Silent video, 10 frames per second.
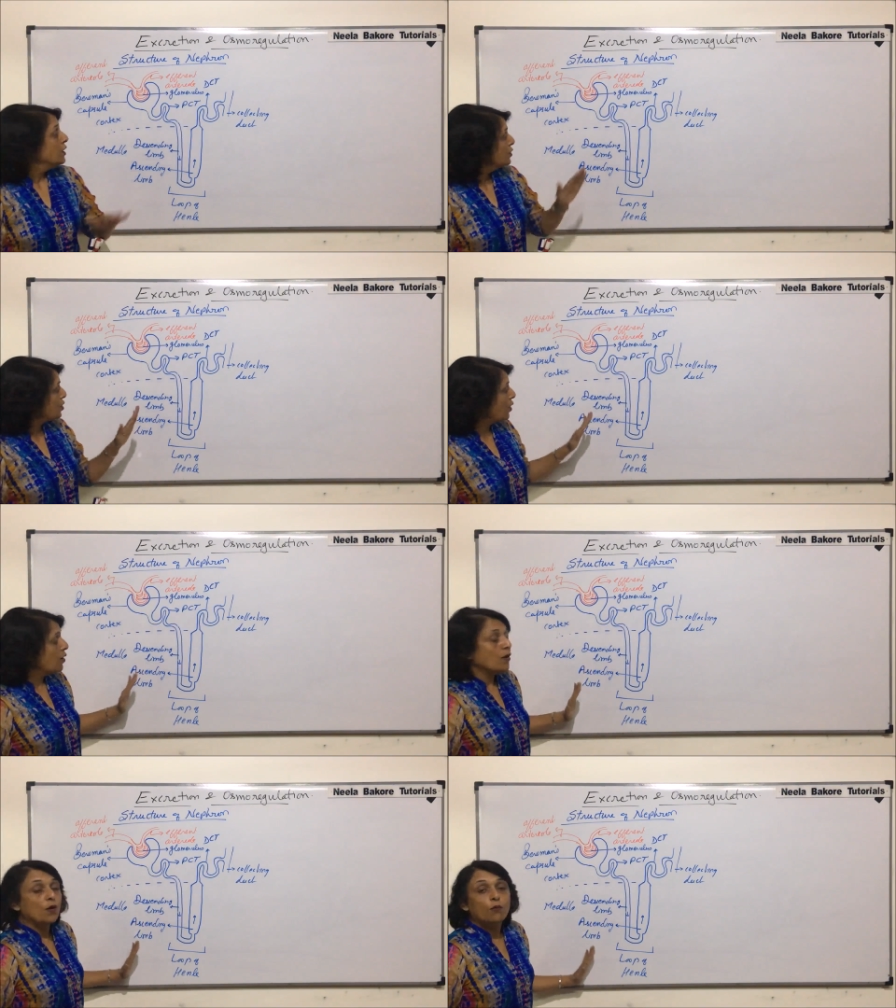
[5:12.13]

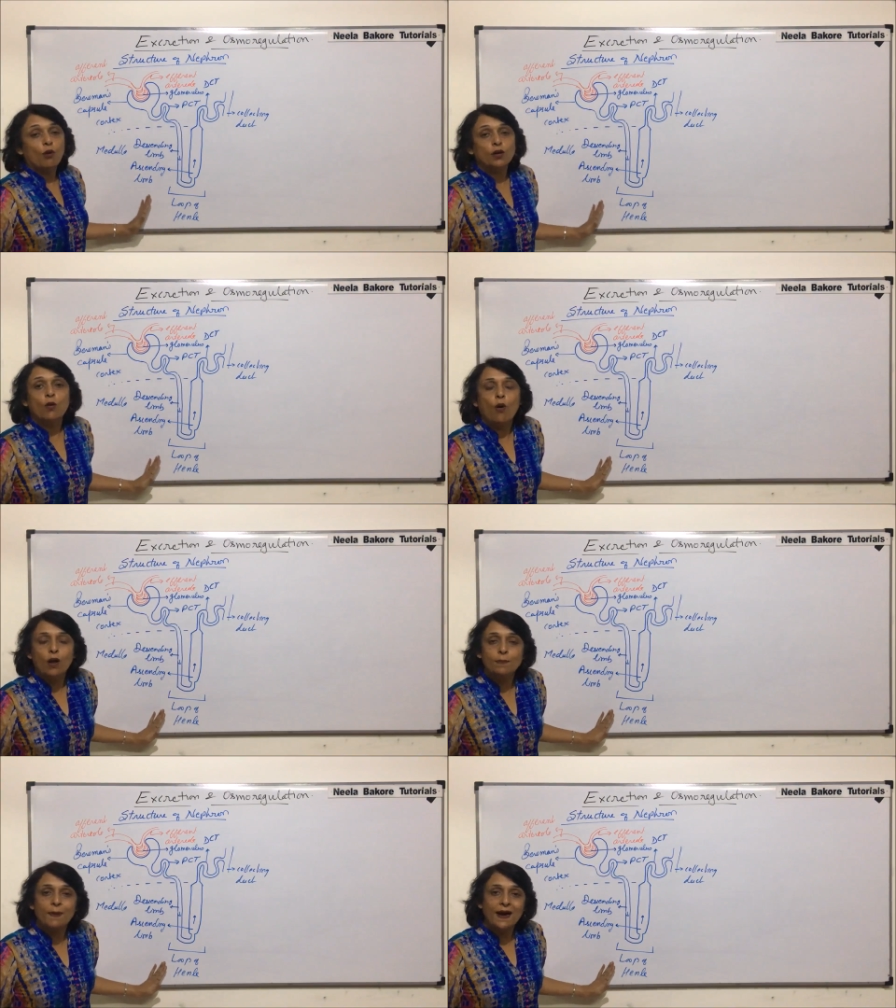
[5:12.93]
So, what
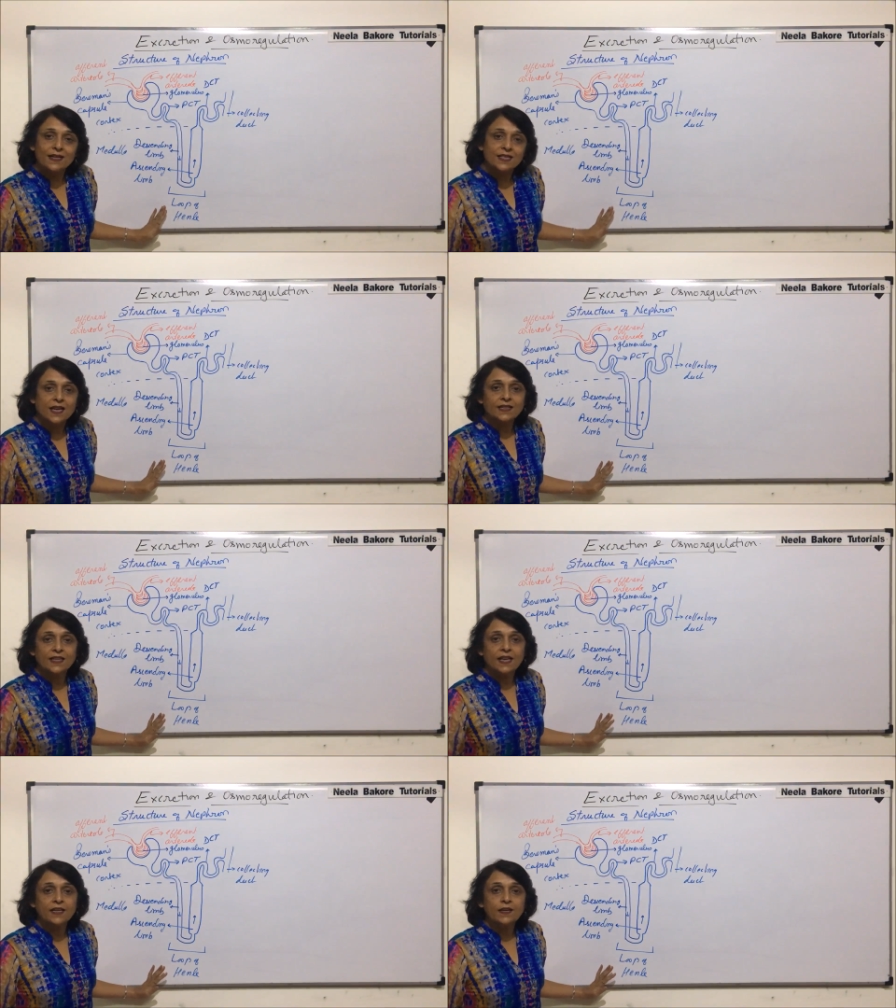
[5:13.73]
all parts are
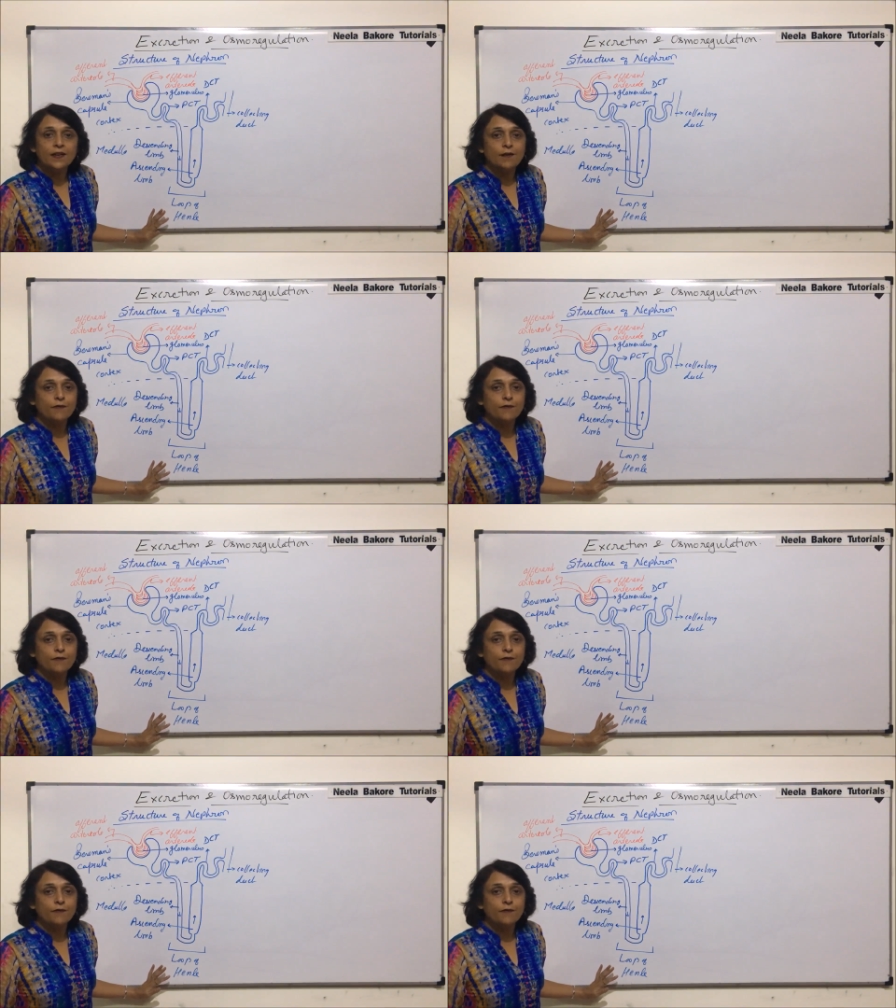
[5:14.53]
there in a